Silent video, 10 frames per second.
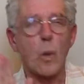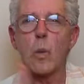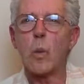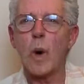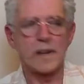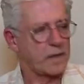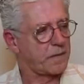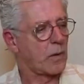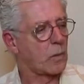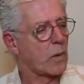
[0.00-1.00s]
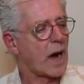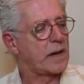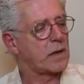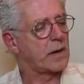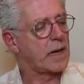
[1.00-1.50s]
wonderful
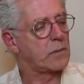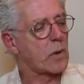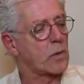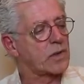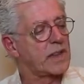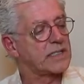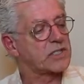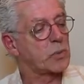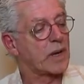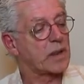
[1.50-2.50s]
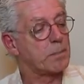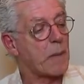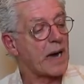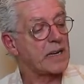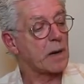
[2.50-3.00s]
writer. He wrote this with
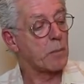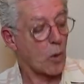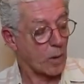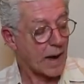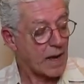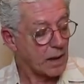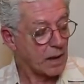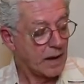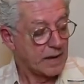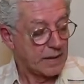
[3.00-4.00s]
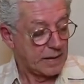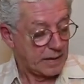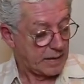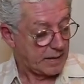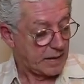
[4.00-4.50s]
Mike Morrell,
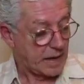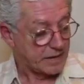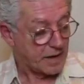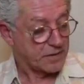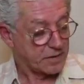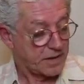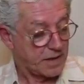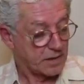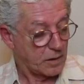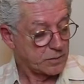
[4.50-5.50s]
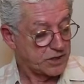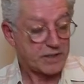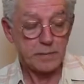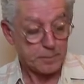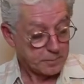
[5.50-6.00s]
another
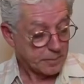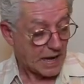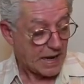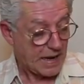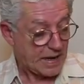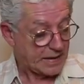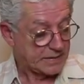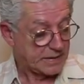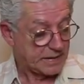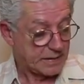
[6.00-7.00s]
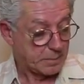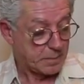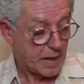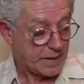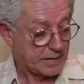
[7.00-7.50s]
theologian, and
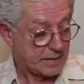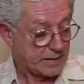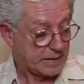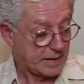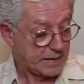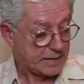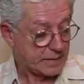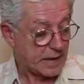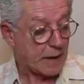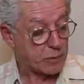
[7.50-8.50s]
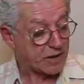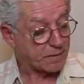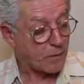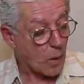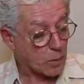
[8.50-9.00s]
with a
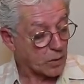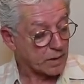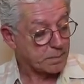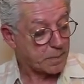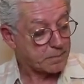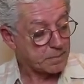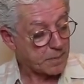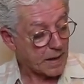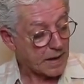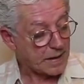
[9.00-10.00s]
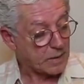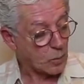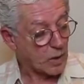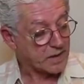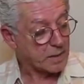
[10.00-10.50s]
foreword by
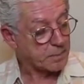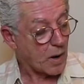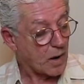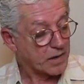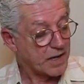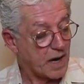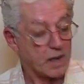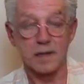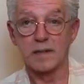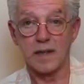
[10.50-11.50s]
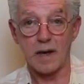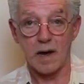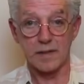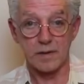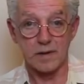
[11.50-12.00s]
William Paul Young, the
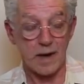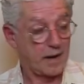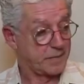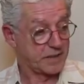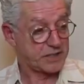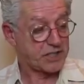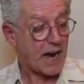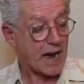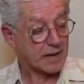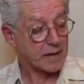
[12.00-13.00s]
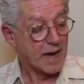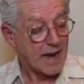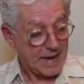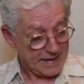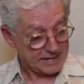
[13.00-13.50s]
author of The Shack.
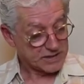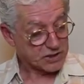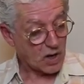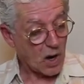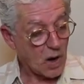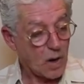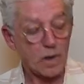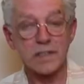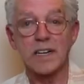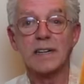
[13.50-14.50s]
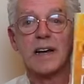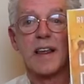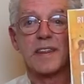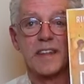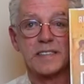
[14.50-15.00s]
It is called
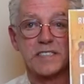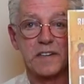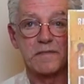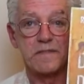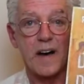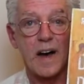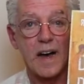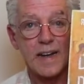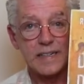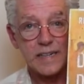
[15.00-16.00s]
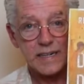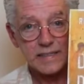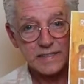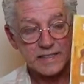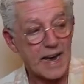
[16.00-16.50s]
The
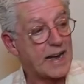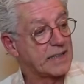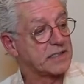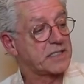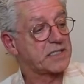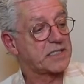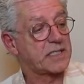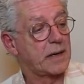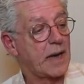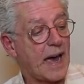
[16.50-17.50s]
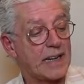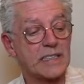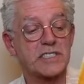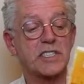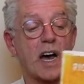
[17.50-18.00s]
Divine Dance, and
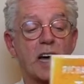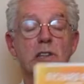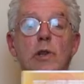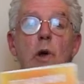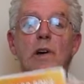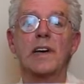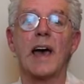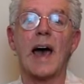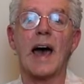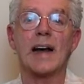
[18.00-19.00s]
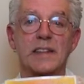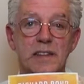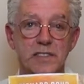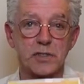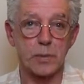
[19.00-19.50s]
it's a look at
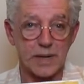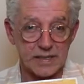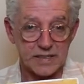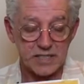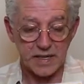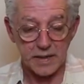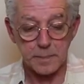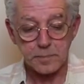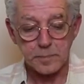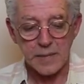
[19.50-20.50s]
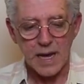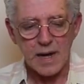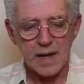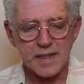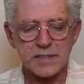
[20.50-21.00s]
the Trinity.
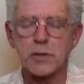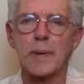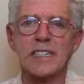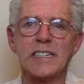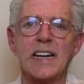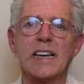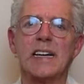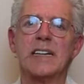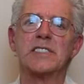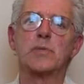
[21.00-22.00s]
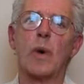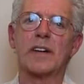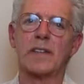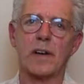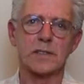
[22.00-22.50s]
The Trinity is one
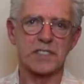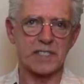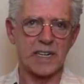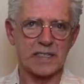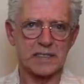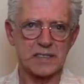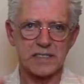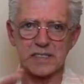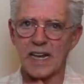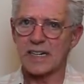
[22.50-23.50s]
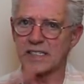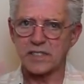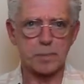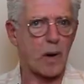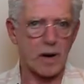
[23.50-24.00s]
of those things that
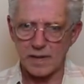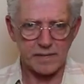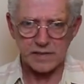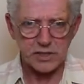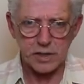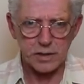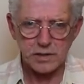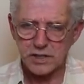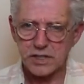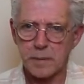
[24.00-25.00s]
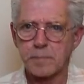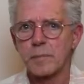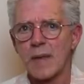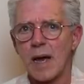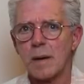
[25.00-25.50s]
is part of the church,
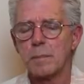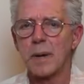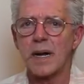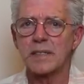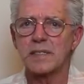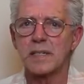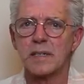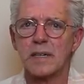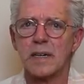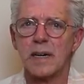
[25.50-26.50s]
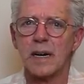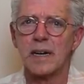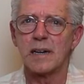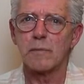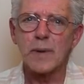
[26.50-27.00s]
but
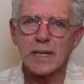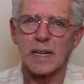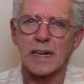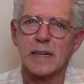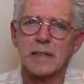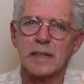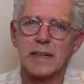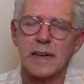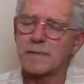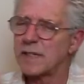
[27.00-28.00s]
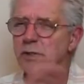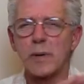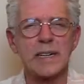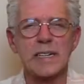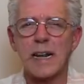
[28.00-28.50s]
really, if the
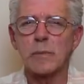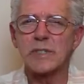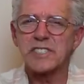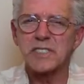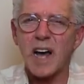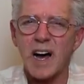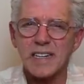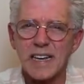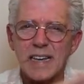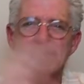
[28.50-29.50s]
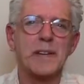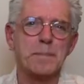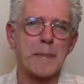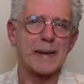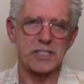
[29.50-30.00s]
Trinity was not
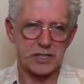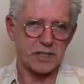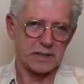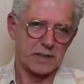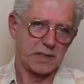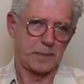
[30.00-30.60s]
even mentioned,